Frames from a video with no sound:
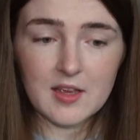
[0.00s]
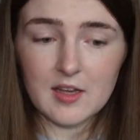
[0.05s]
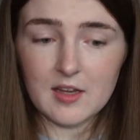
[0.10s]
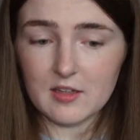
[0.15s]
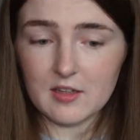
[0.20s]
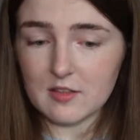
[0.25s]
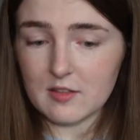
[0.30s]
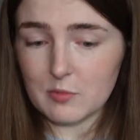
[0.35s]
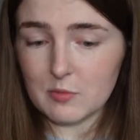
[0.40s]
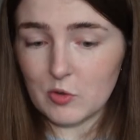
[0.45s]

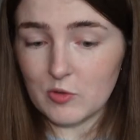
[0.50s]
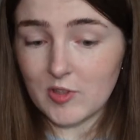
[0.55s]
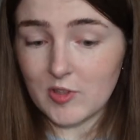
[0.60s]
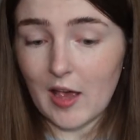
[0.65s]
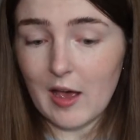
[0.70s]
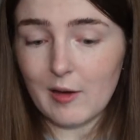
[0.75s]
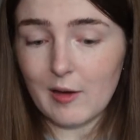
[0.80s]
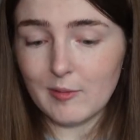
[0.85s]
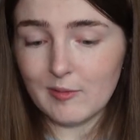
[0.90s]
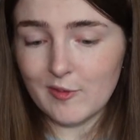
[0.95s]
a small
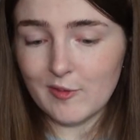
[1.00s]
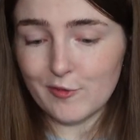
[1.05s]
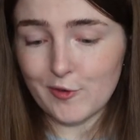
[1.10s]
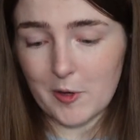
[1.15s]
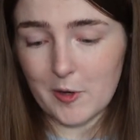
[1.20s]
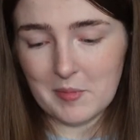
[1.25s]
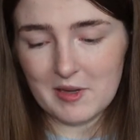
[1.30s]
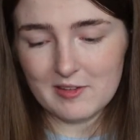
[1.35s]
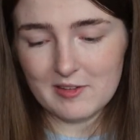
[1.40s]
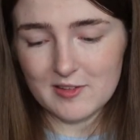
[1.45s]
town
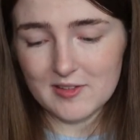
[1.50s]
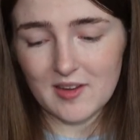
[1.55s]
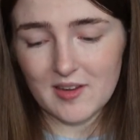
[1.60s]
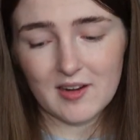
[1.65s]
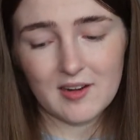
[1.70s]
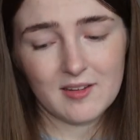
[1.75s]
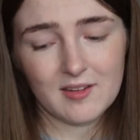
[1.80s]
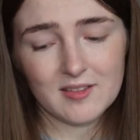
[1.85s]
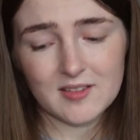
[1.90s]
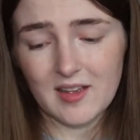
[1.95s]
romance,
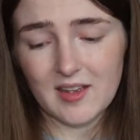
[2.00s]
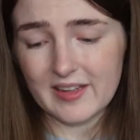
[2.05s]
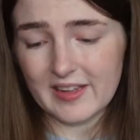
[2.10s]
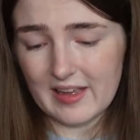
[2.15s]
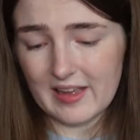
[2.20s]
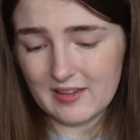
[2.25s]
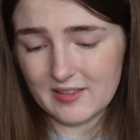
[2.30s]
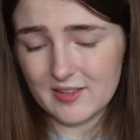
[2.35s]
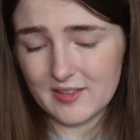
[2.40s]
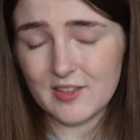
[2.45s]
and I was like
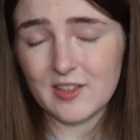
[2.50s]
yes,